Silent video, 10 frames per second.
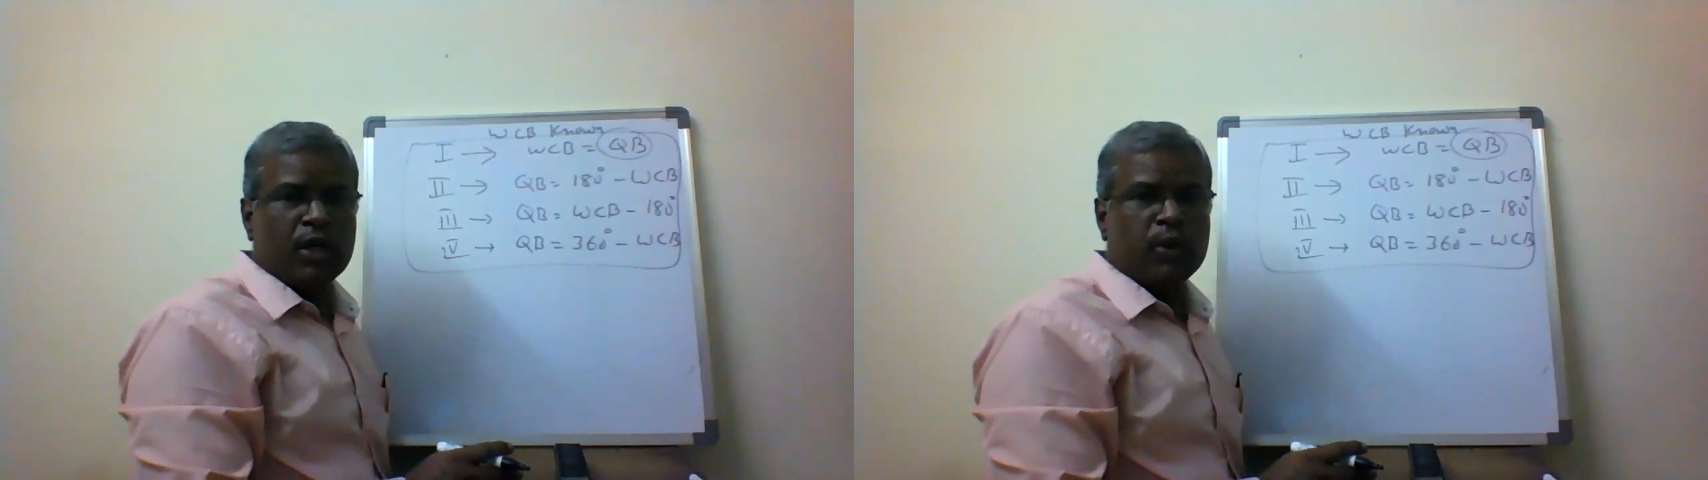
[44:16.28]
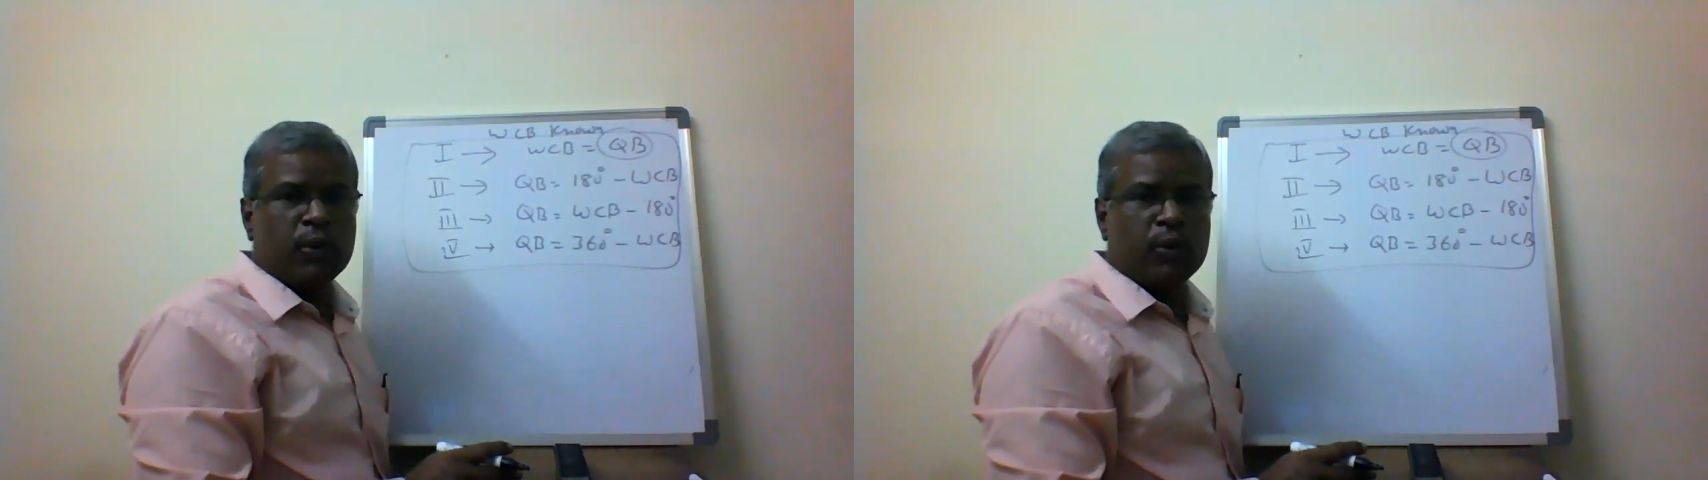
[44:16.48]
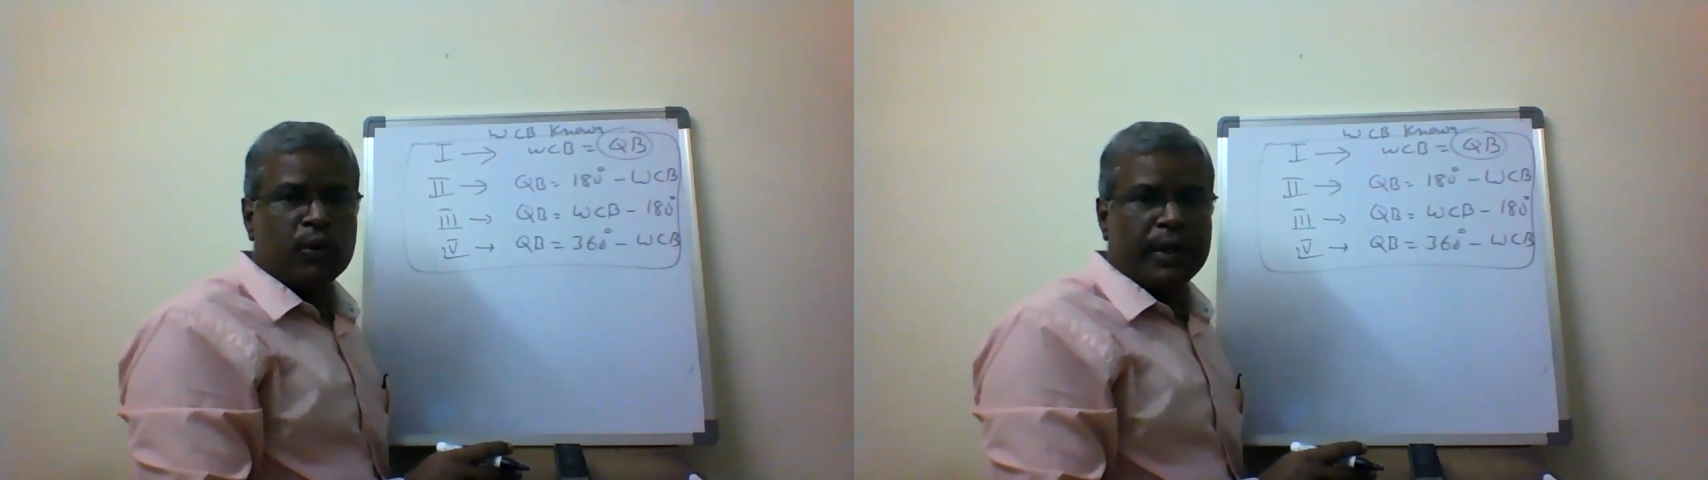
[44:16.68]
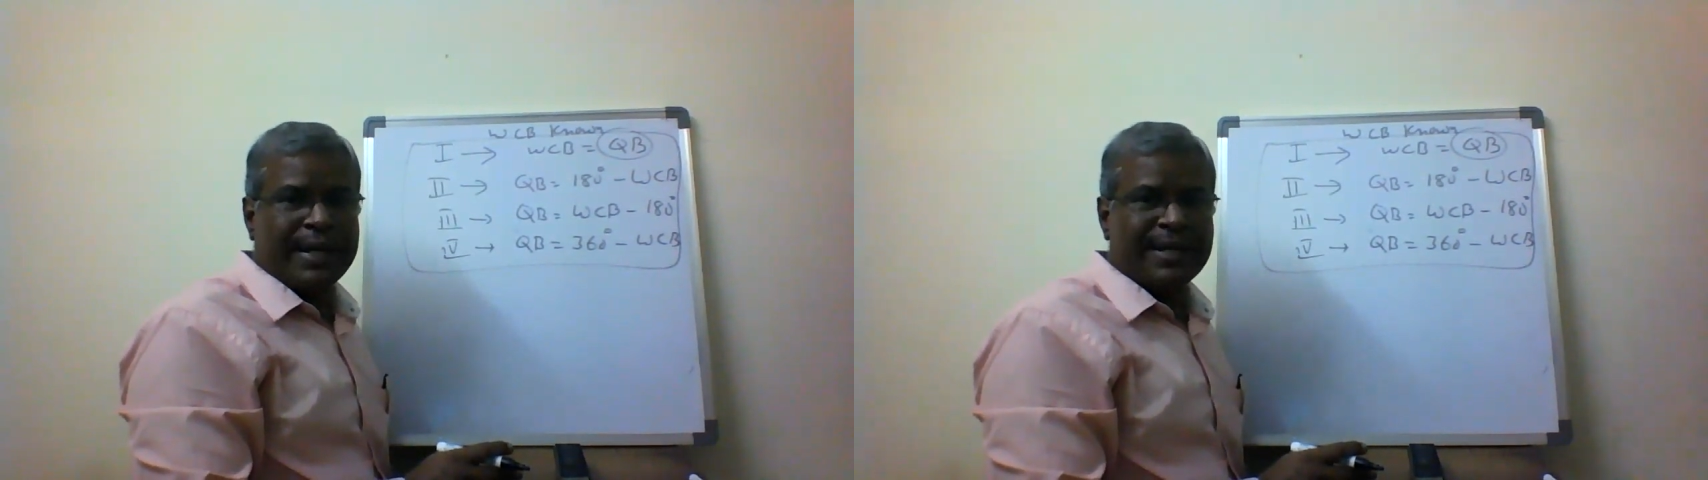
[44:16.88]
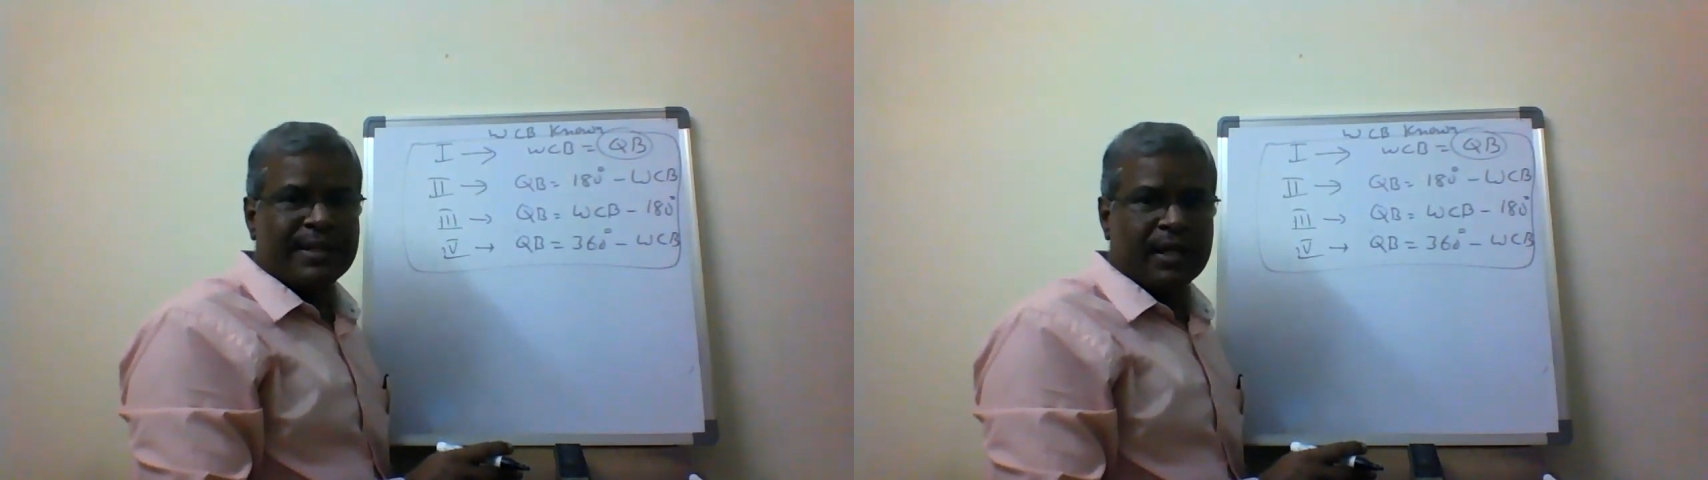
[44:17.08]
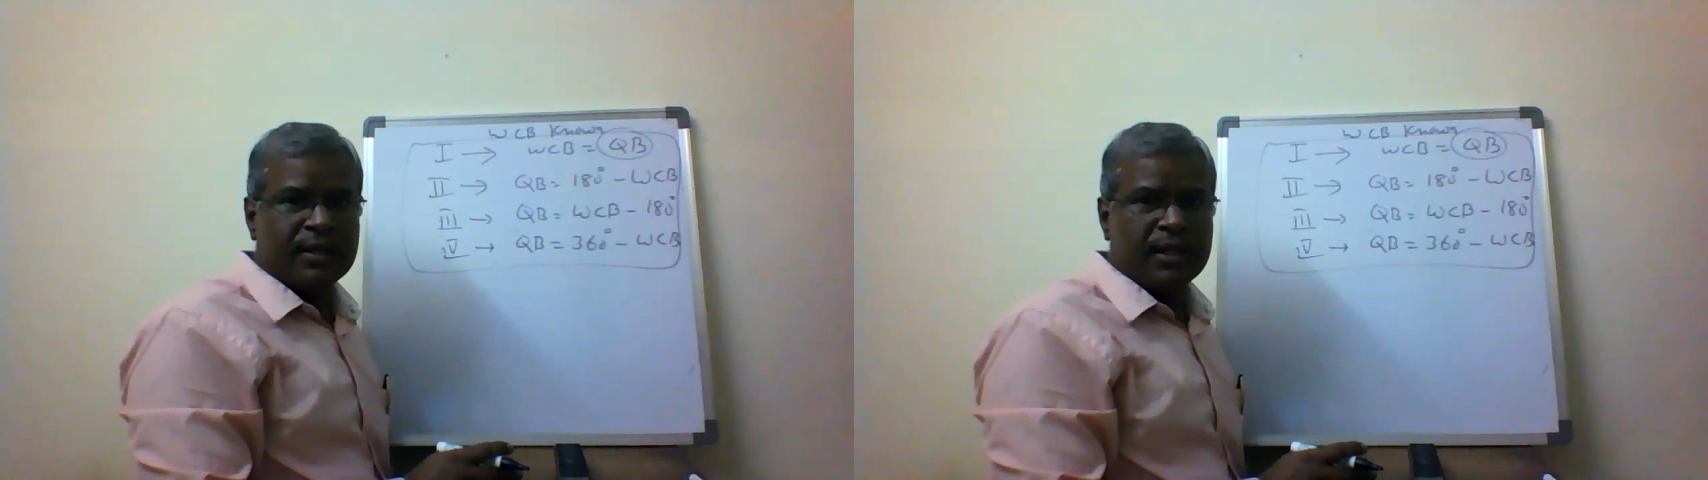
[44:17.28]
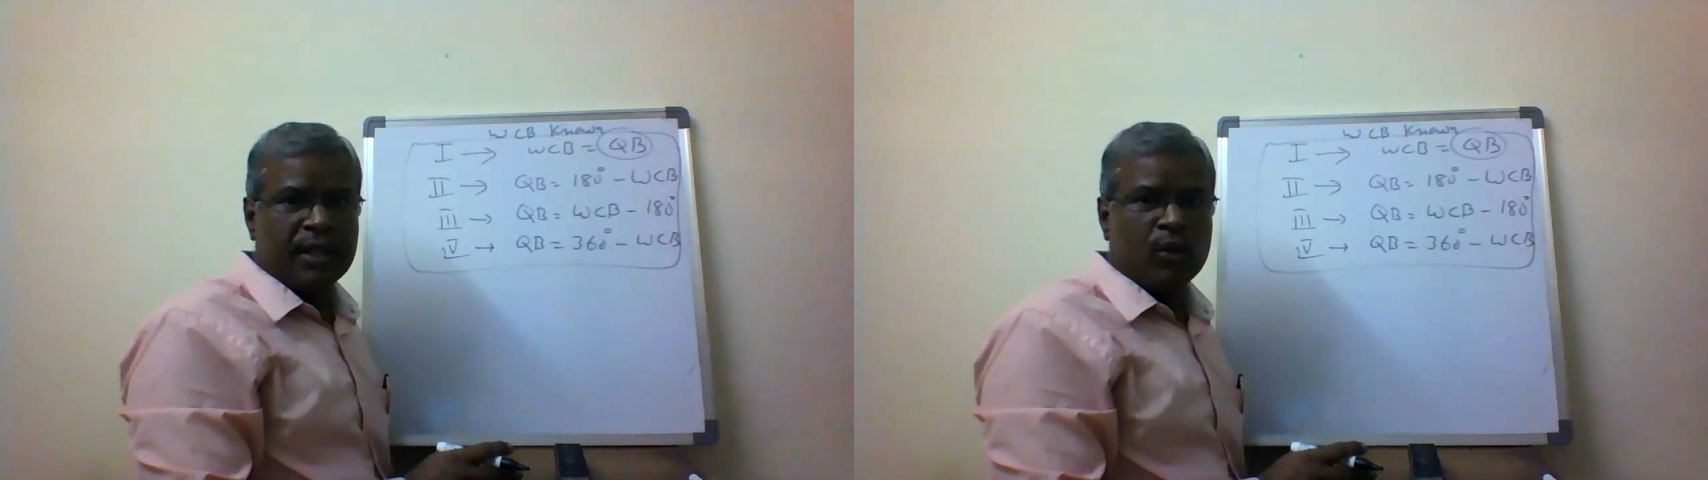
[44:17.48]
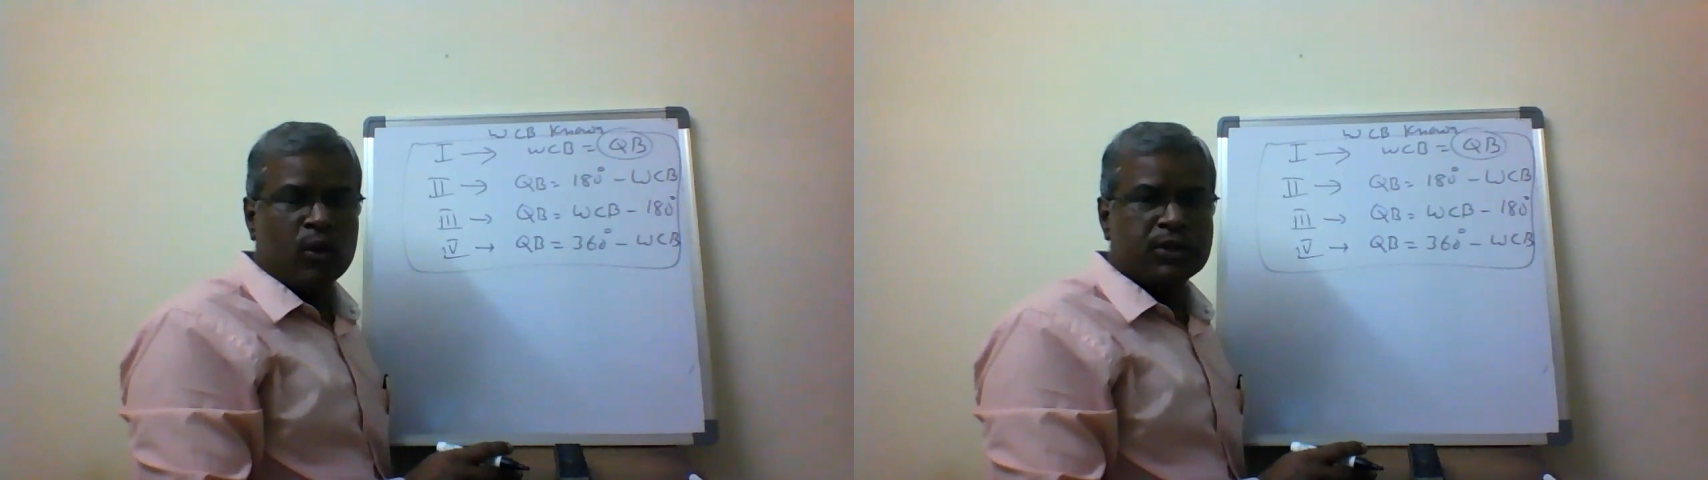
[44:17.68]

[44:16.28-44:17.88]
to get that the whole